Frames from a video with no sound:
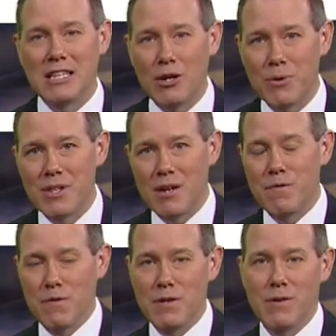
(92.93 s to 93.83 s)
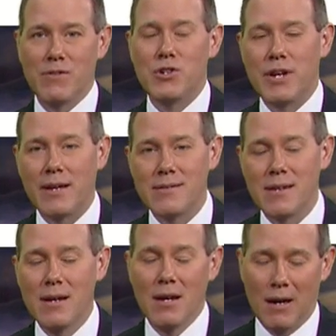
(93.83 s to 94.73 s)
lower than a 50-50 chance
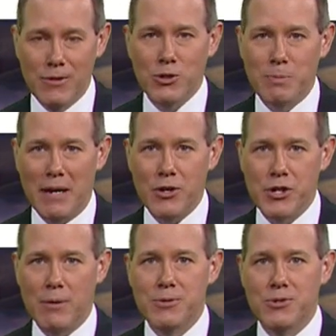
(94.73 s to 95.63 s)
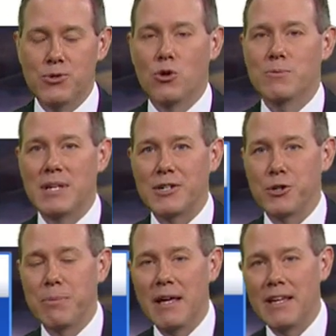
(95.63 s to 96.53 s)
of those spotty showers and storms
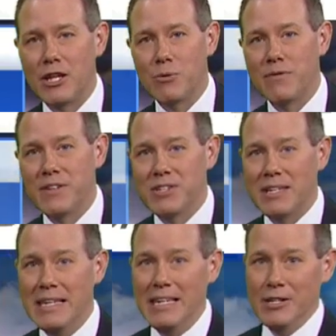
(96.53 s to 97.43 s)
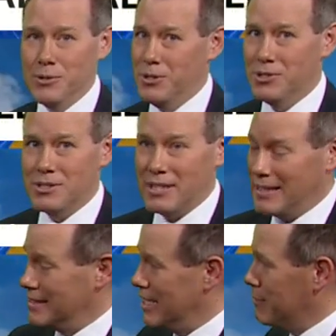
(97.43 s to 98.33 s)
actually paying you a visit. So it just looks like
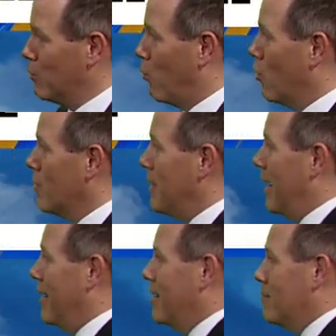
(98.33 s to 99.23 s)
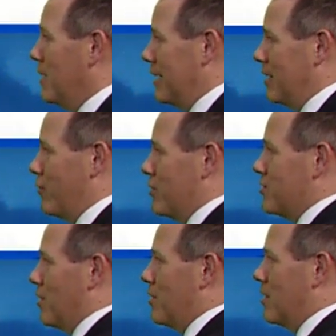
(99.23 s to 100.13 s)
it's going to be warm and muggy for the
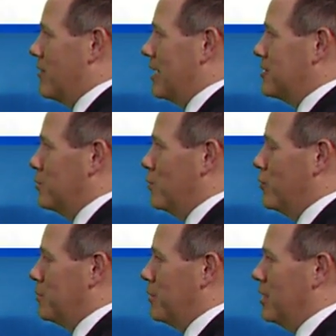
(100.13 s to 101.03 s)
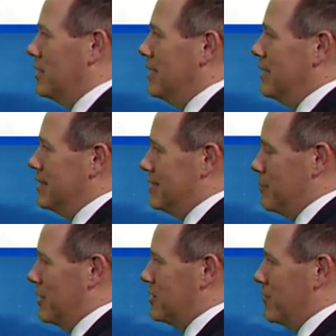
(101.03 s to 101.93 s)
start of high school football. The
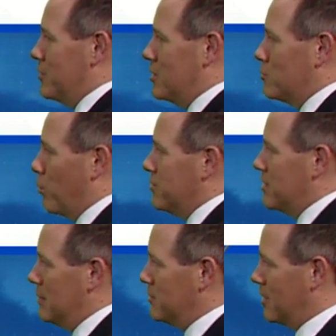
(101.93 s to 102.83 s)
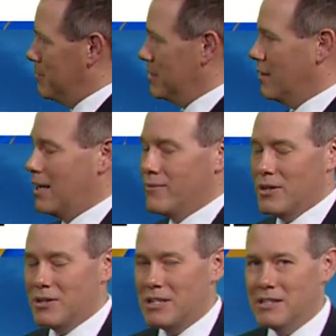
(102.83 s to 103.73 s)
CBS 17 sports team is going to be live
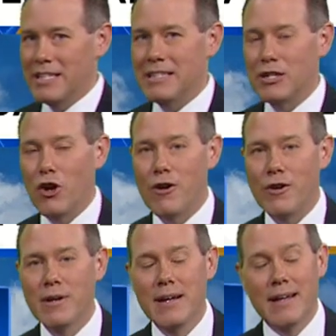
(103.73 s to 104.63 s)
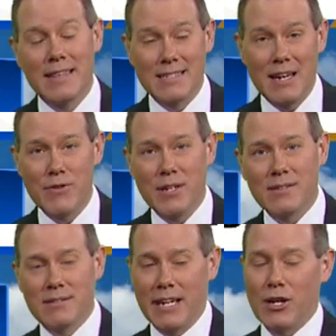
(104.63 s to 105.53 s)
out at Clayton Garner this evening,
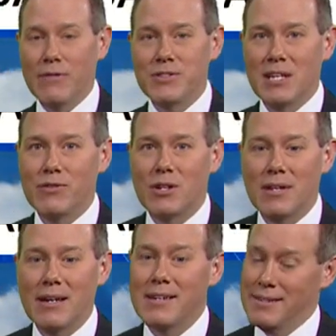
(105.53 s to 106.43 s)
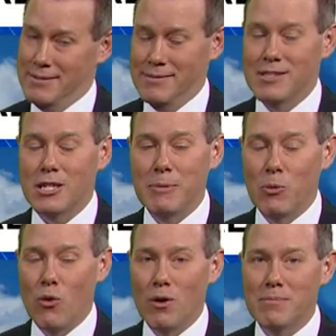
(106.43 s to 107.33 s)
kickoff at 7 o'clock. It's going to be
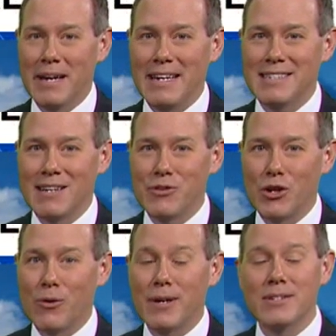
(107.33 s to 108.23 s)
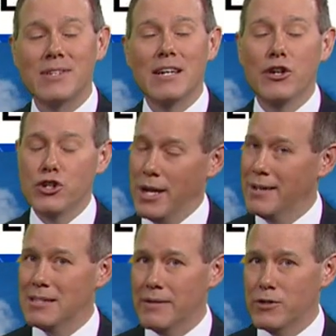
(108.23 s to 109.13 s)
warm, 87 degrees.
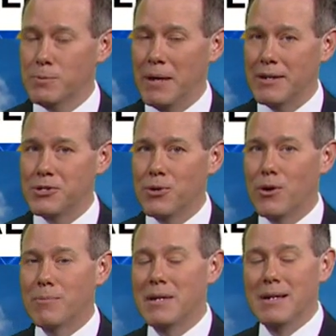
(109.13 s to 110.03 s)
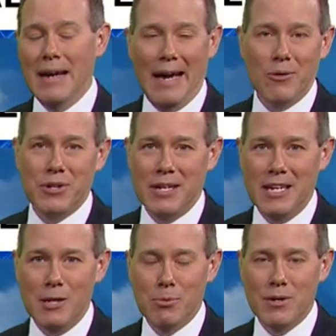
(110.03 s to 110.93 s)
Chance of a spotty storm. I don't think you
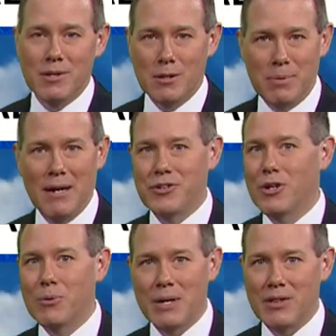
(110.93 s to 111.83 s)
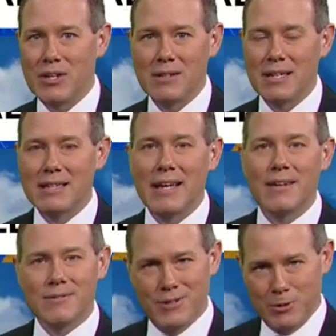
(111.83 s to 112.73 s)
need to bring the poncho or anything like
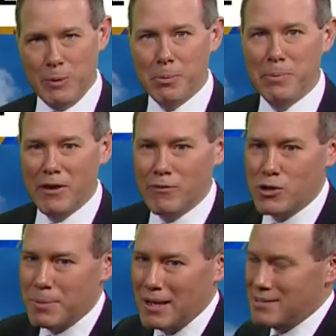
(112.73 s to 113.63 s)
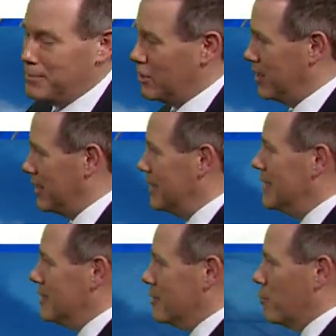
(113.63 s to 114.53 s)
that. Just be prepared for the possibility.
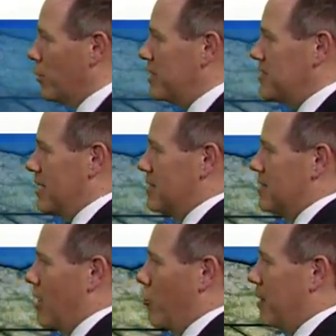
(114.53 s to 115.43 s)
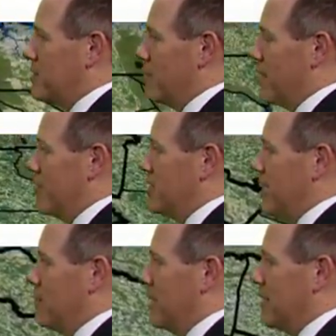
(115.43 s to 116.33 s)
Little breeze out of the southwest at 5 to
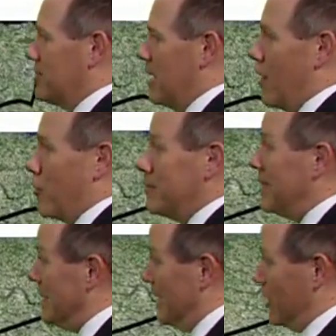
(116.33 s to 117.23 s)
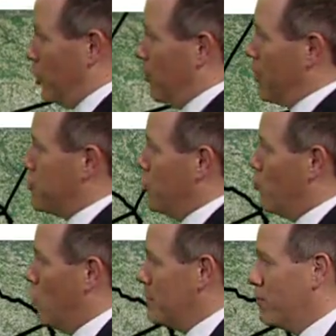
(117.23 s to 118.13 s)
10 miles an hour. A degree or two
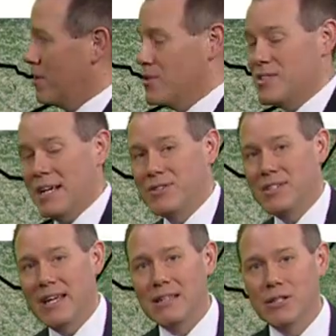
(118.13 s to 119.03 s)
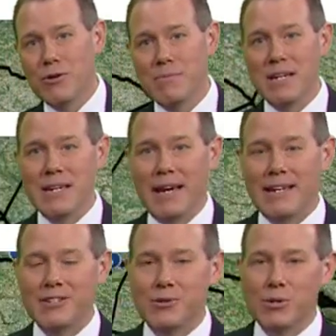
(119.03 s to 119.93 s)
warmer farther south today, low to mid
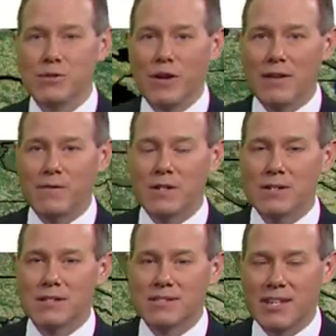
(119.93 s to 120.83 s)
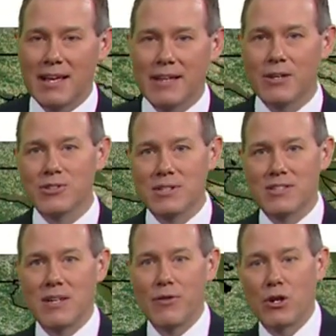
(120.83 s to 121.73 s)
90s towards Fayetteville, the Sand Hills, and the
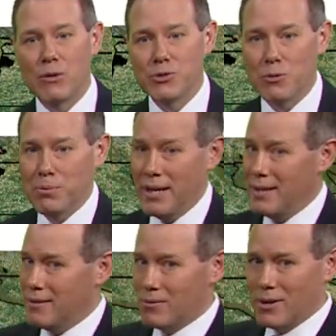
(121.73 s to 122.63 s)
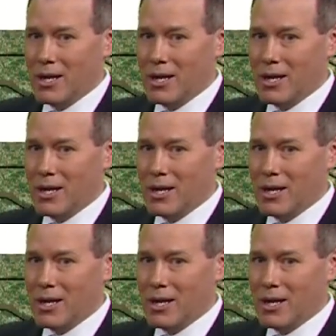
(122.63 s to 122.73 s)
southern coastal plain, and right